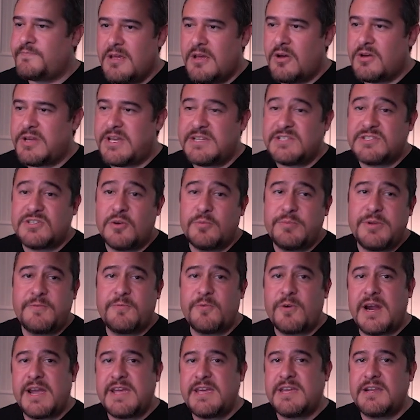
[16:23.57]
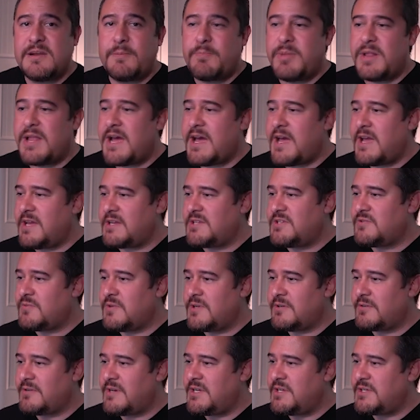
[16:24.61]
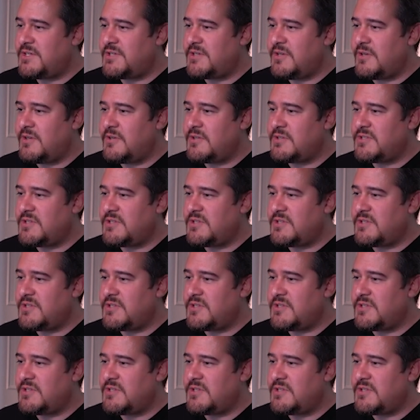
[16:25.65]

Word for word: Okay, so before I hit apply, I just wanna go ahead and show you.